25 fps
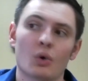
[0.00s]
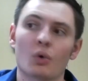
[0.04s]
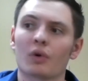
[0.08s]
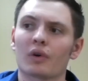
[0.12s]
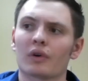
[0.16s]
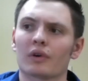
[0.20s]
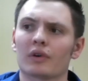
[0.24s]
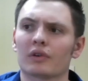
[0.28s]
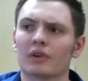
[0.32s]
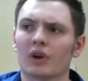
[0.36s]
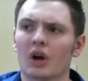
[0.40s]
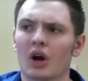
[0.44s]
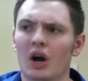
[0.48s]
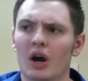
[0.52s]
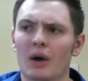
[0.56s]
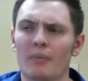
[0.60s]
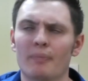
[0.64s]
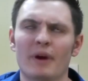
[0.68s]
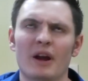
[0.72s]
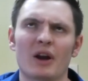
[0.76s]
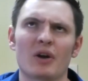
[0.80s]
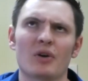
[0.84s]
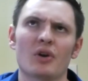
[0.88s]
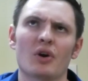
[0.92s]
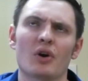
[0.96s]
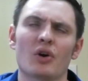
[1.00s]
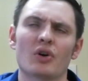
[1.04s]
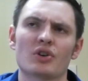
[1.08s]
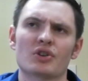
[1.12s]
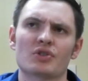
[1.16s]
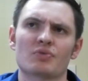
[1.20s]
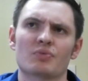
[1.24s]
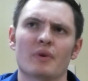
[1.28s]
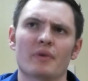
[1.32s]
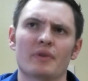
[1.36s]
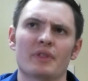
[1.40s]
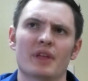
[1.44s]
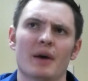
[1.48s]
or better known
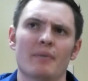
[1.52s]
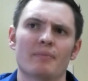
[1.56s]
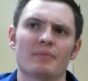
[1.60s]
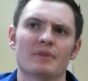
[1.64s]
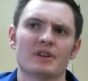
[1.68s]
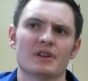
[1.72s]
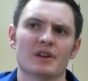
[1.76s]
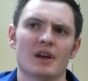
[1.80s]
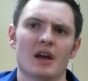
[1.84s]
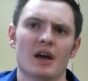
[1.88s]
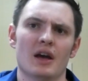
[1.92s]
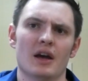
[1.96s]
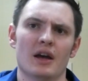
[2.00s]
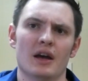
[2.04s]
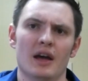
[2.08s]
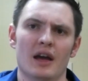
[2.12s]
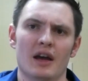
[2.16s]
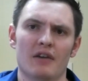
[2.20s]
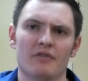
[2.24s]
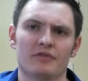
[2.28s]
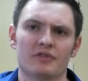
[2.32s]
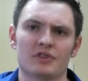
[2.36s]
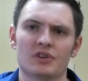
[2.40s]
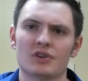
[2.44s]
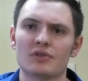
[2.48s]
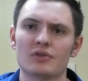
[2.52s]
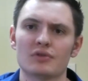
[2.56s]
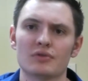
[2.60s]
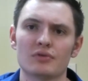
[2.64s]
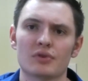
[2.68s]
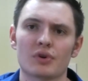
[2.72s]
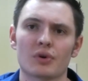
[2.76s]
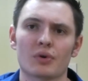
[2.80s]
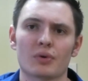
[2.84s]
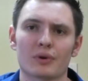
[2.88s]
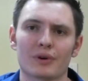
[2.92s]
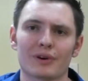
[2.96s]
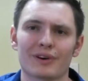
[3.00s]
as, what would that be, F2
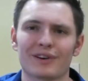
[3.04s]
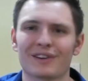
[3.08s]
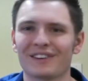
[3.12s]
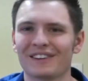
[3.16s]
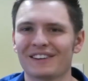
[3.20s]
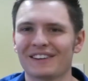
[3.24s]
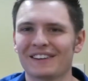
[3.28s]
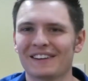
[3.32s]
chord.